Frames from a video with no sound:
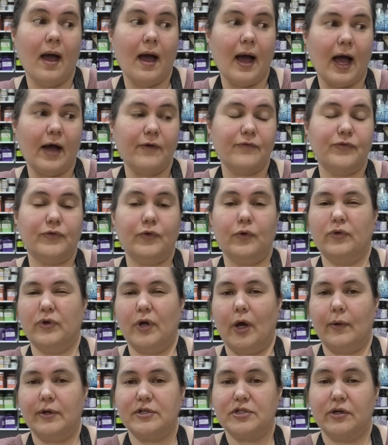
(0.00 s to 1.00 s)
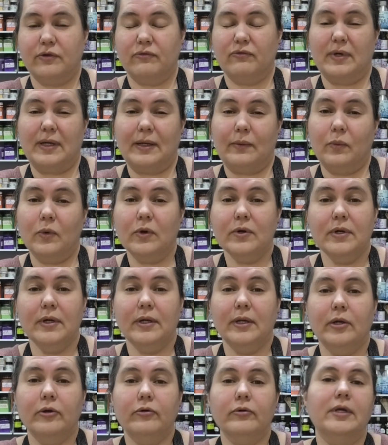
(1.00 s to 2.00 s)
have thought, no, I don't really want an
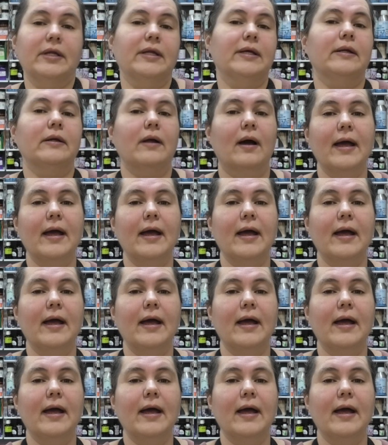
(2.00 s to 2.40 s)
ingredient.